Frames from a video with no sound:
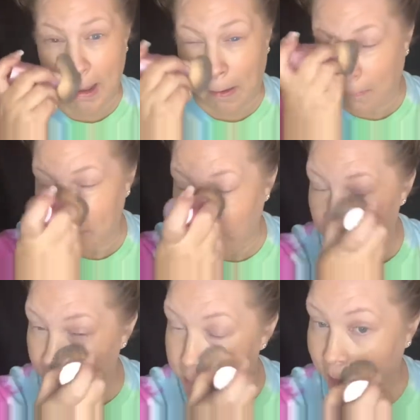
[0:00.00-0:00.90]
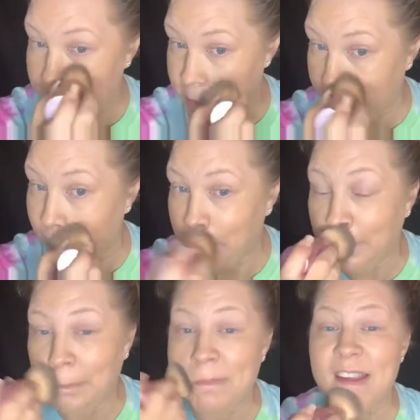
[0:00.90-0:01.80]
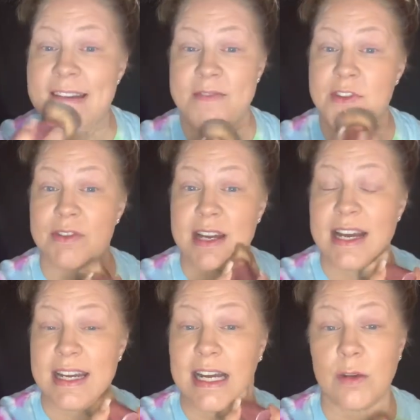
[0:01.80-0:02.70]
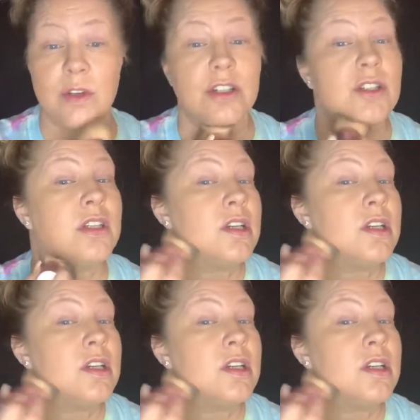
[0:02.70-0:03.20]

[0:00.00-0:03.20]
my foundation after 9 hours.